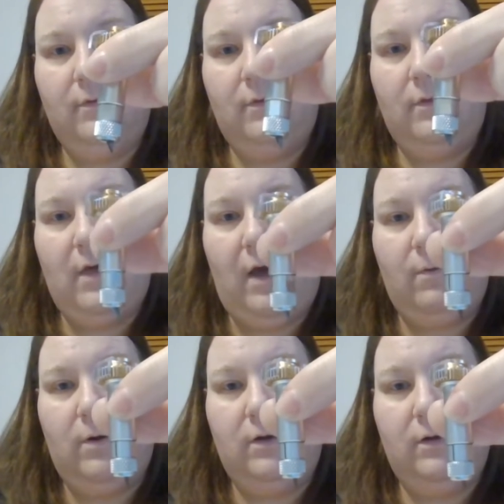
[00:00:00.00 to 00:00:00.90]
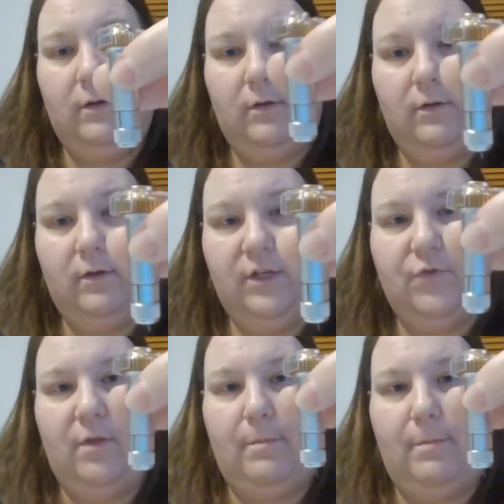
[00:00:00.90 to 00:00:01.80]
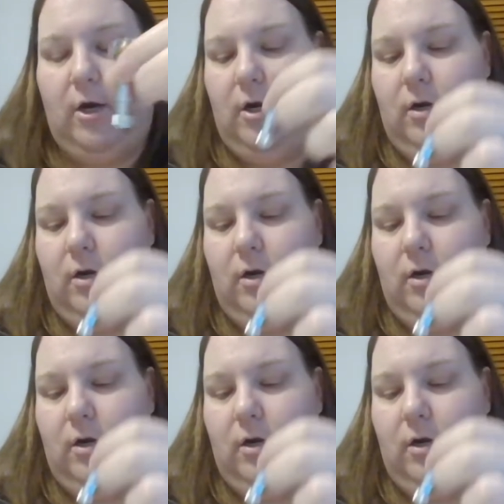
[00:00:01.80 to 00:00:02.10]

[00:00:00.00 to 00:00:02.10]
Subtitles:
That one is for the Maker.